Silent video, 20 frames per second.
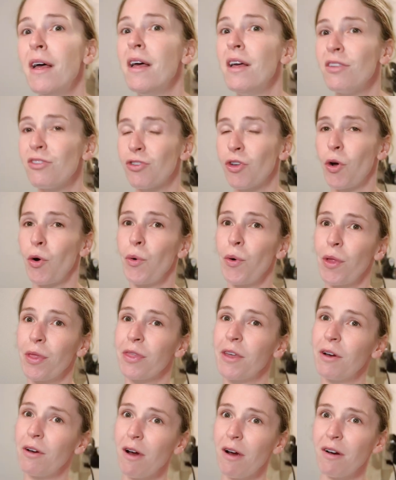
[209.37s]
So
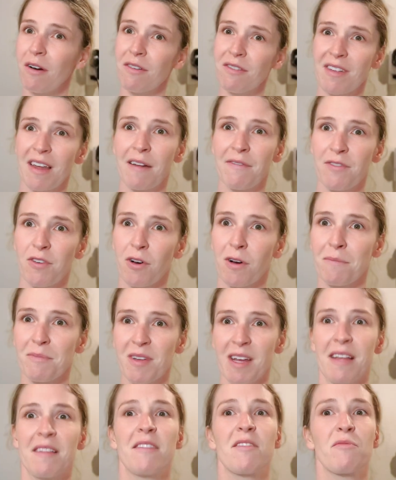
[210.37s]
there are a set of
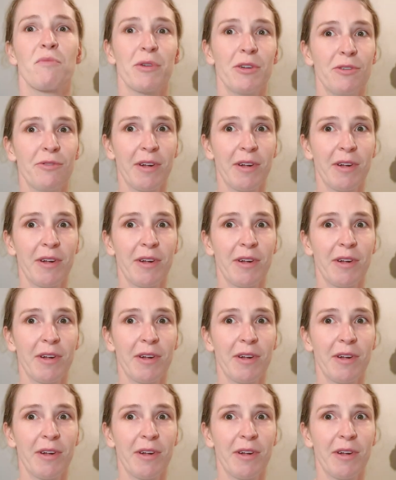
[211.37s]
circumstances where you